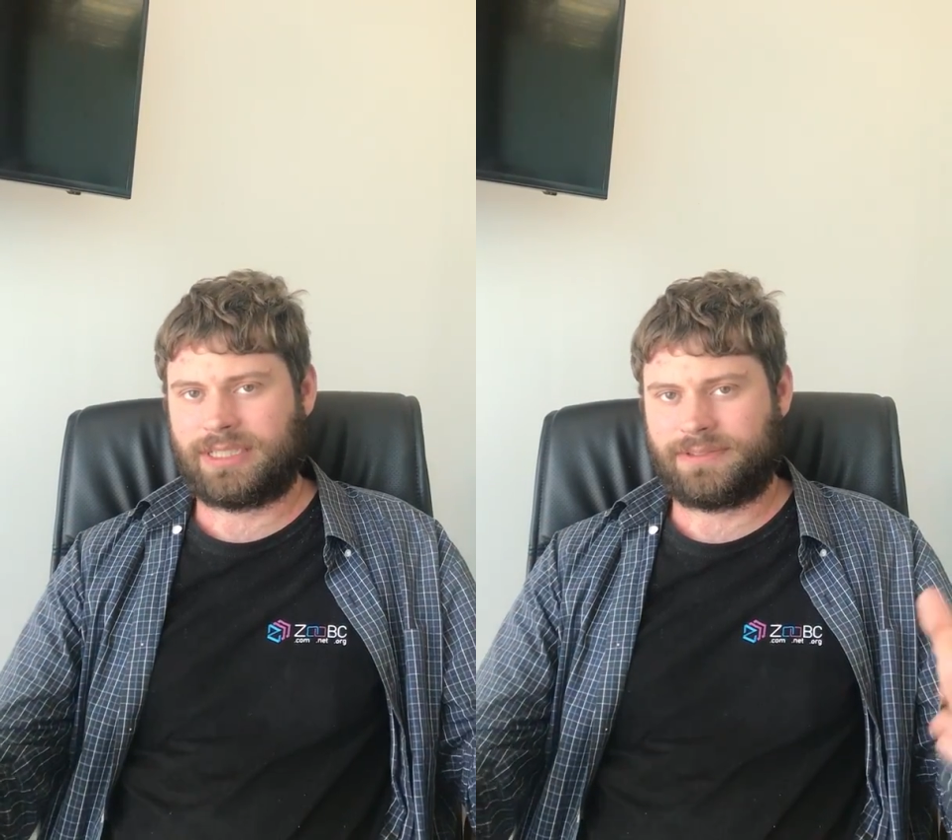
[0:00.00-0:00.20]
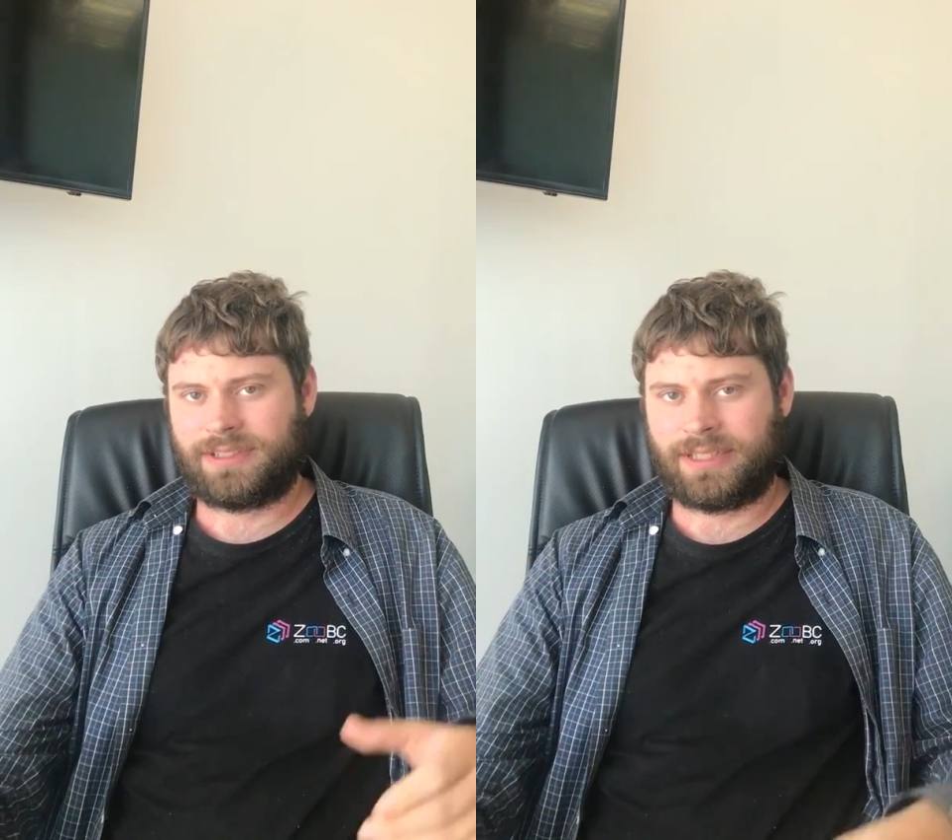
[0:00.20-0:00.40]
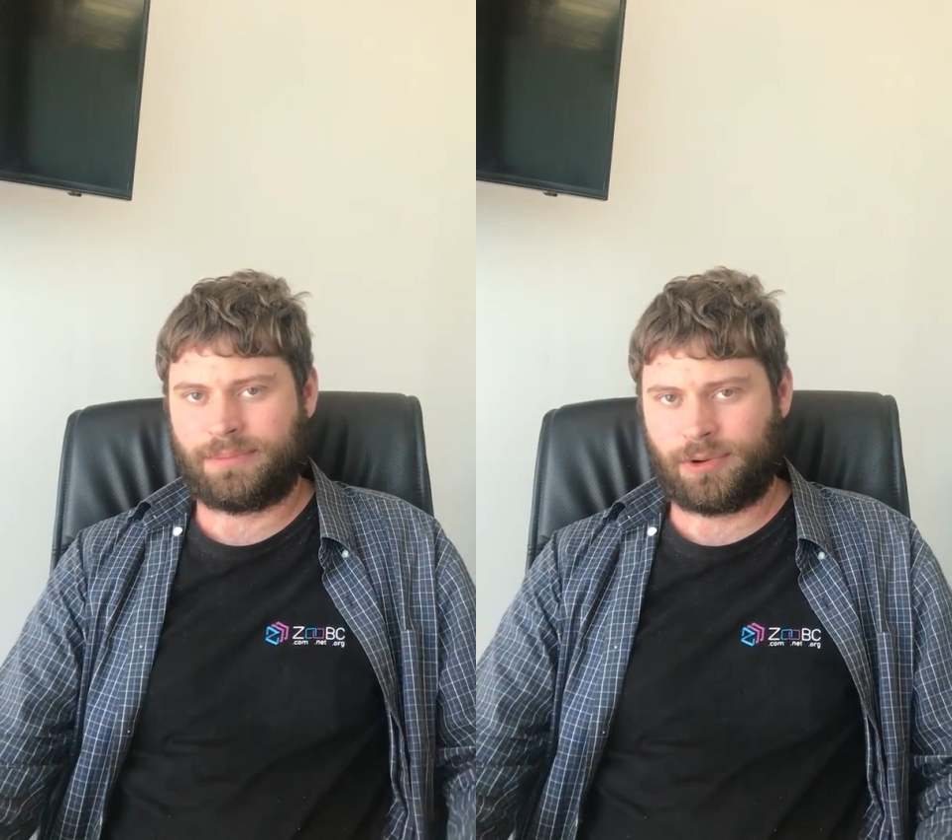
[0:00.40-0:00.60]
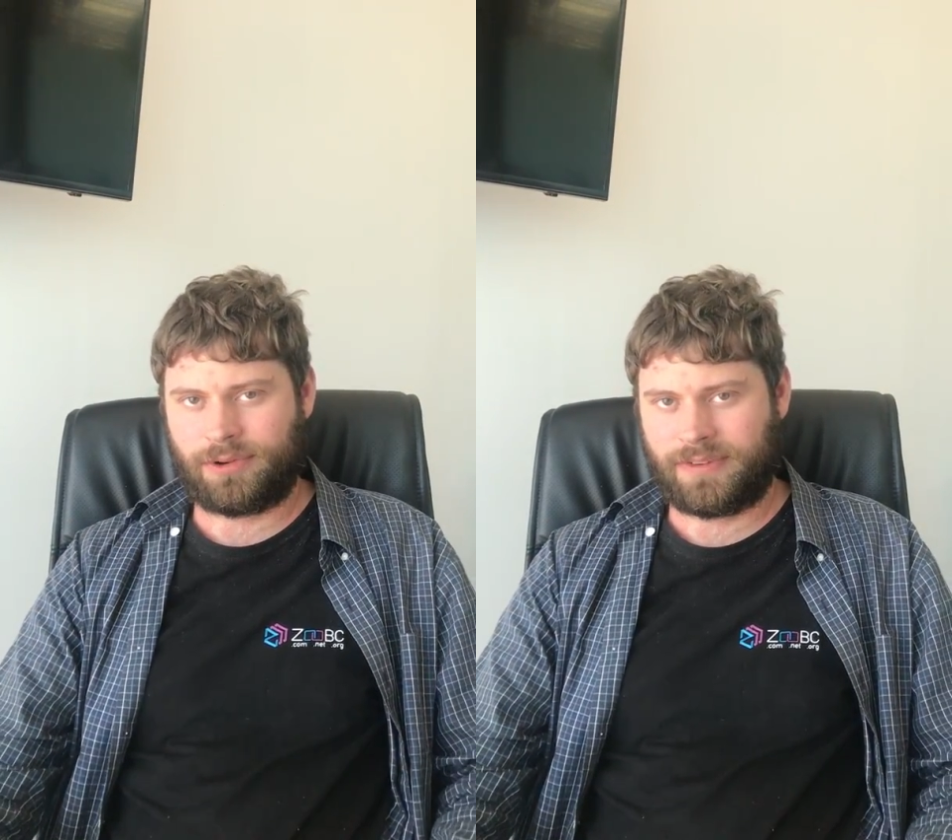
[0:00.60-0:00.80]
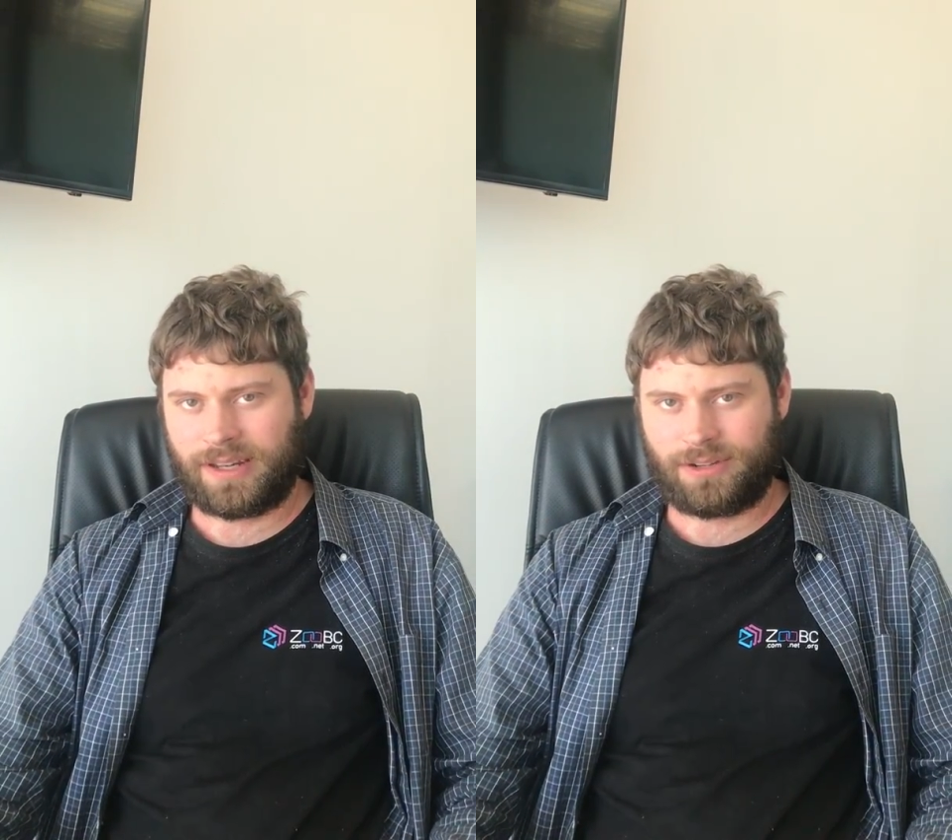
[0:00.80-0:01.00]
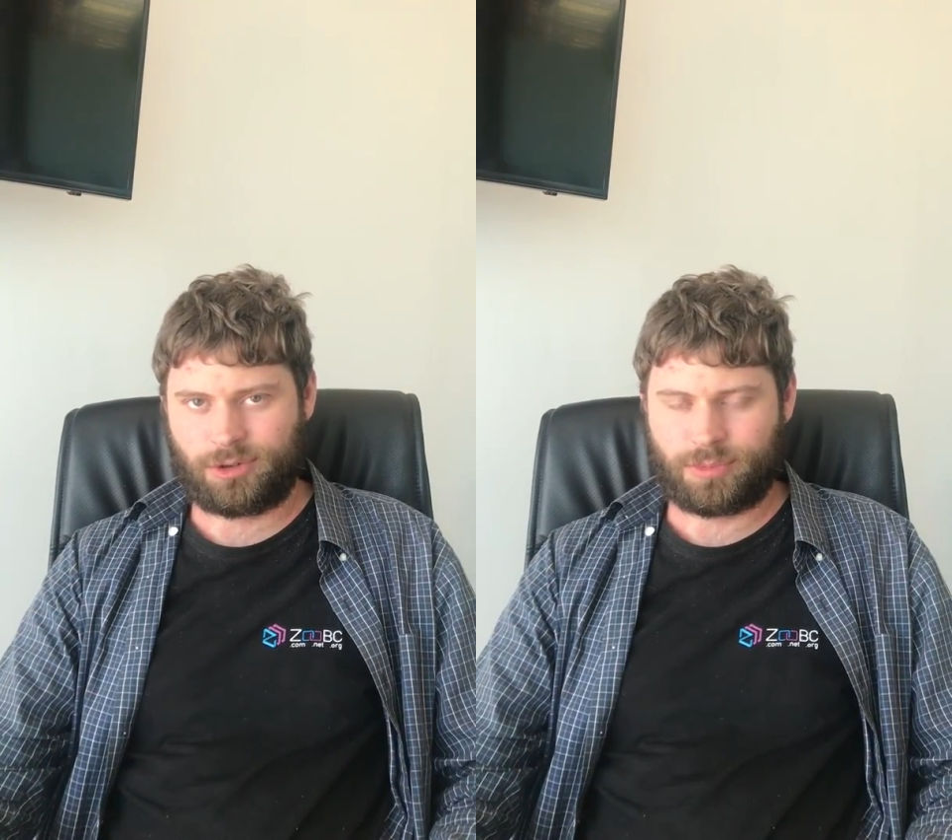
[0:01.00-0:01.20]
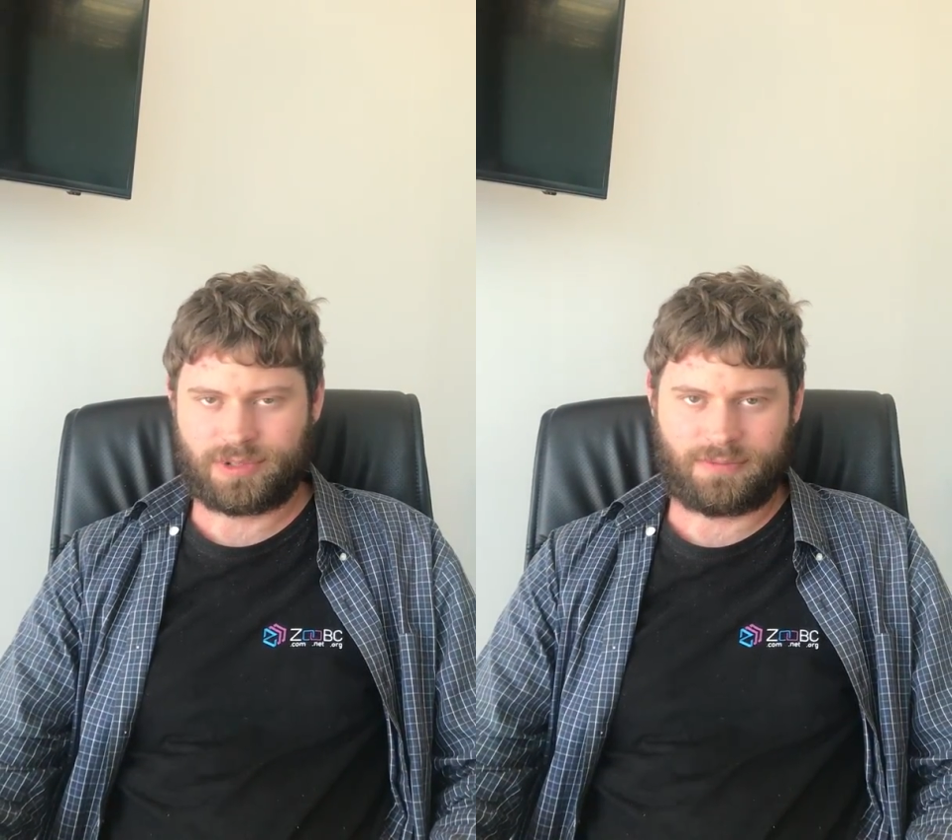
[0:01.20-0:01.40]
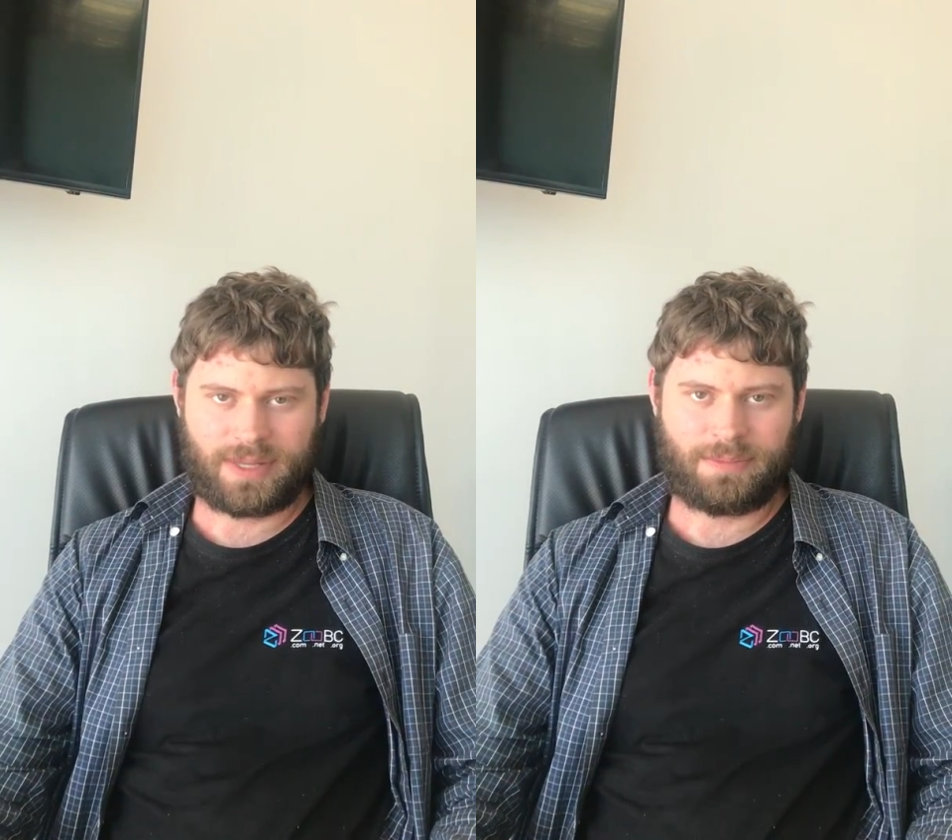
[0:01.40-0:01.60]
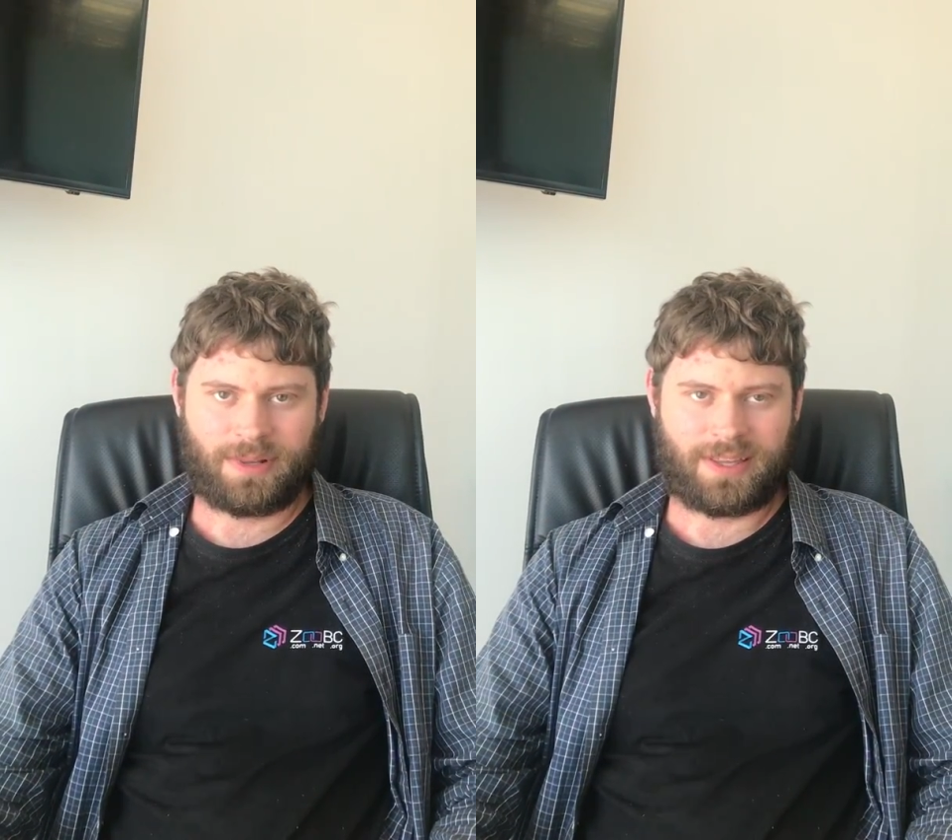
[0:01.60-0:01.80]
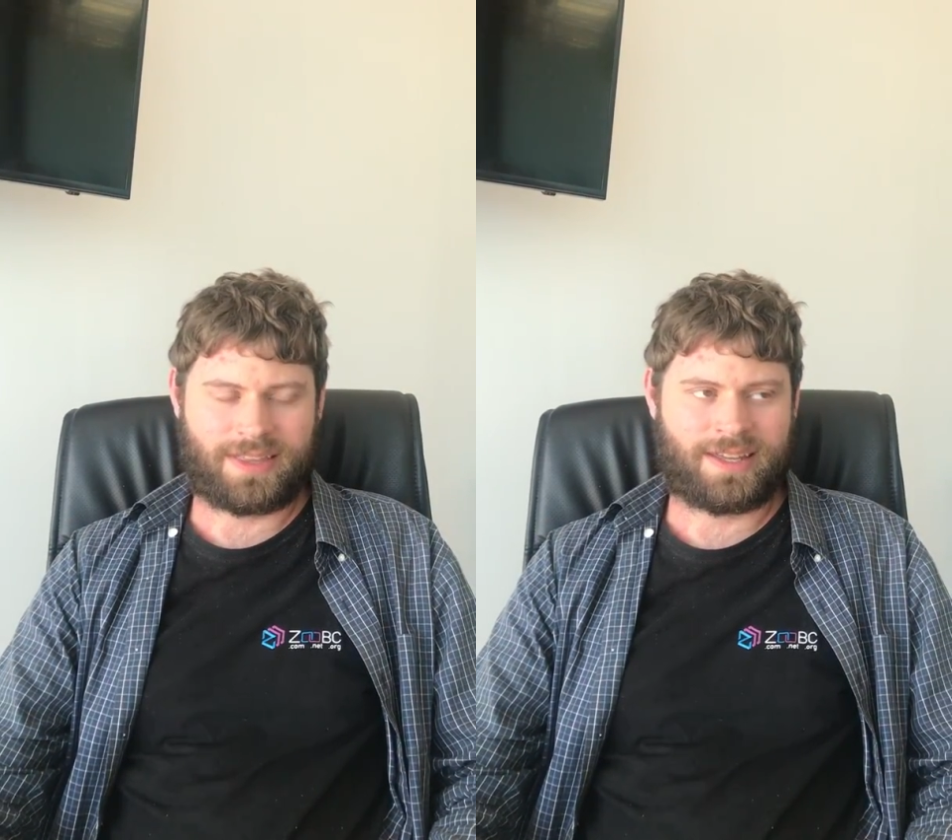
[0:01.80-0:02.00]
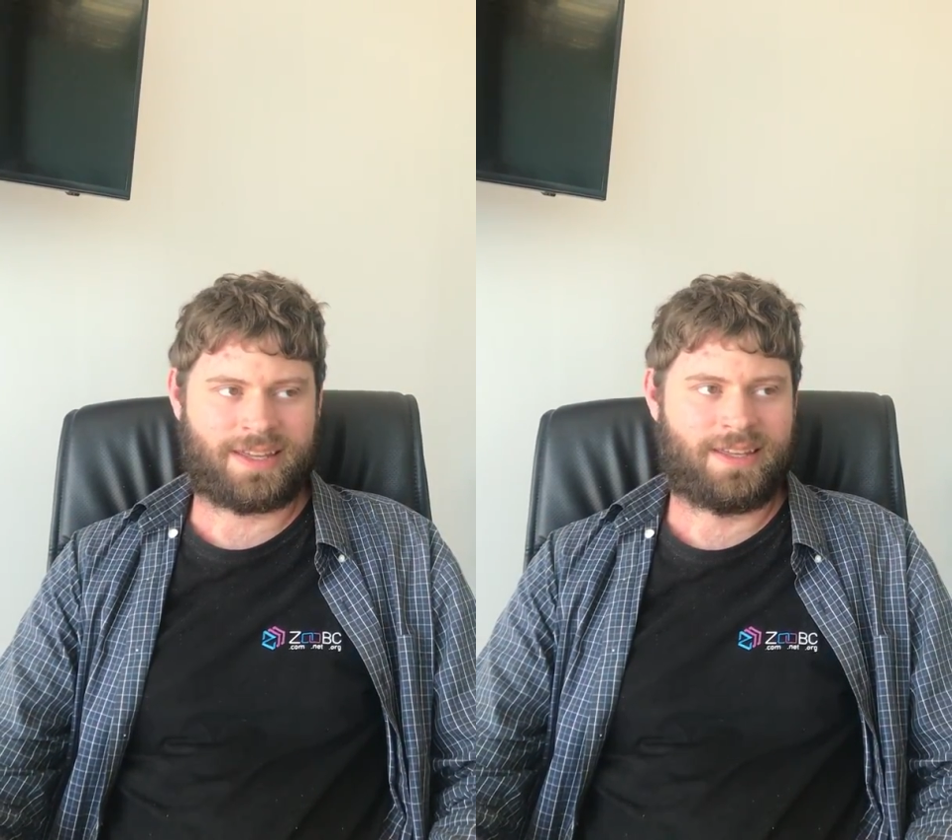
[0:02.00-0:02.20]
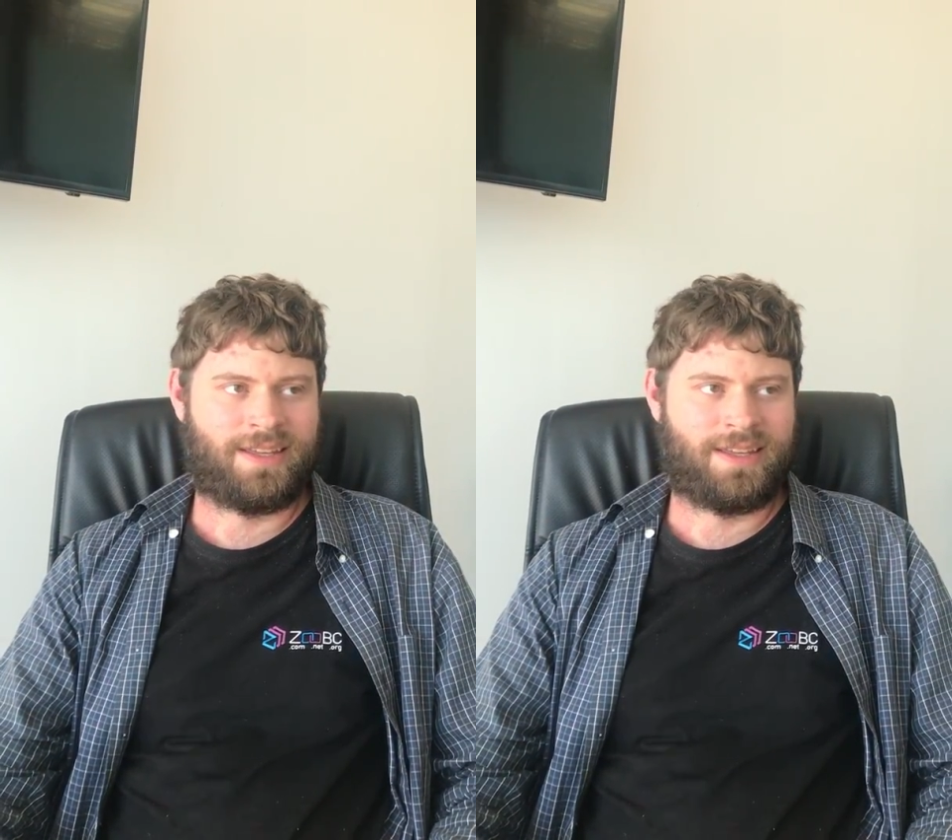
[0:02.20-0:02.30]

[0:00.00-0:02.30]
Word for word: differently motivated groups of people. I think